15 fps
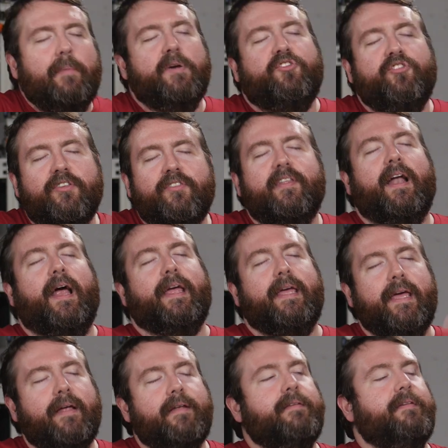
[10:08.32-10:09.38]
Images that
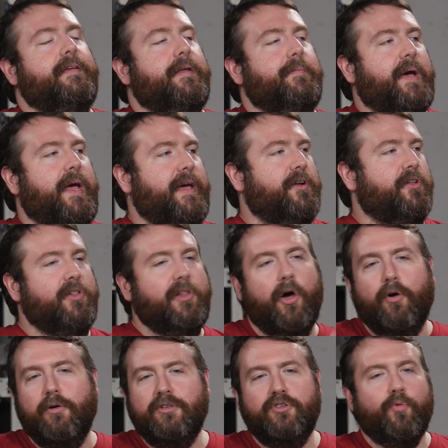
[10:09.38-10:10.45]
I get in my head: a
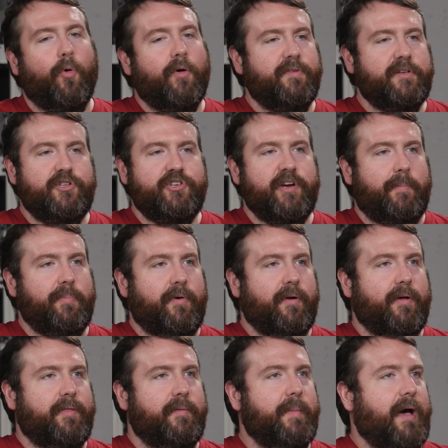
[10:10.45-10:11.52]
lone dwarven shepherd
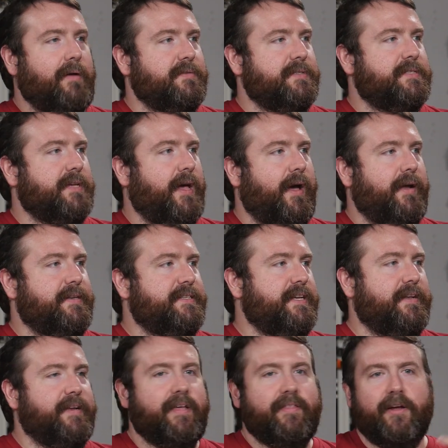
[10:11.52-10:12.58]
on the mountainside
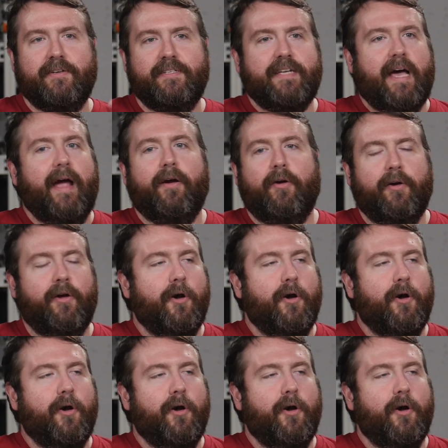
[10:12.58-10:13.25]
tending their dire